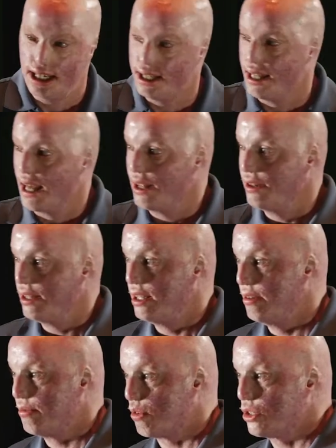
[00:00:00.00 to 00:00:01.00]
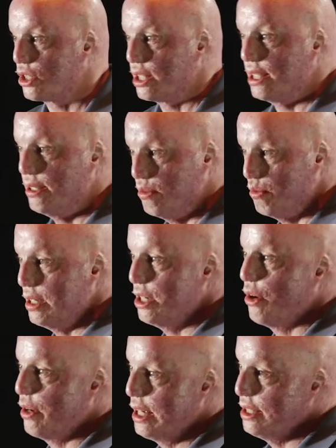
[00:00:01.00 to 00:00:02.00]
and that, unfortunately, we
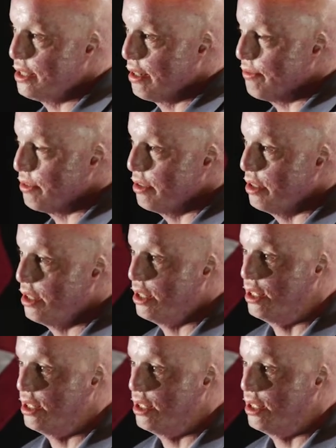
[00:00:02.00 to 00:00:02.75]
know he suffered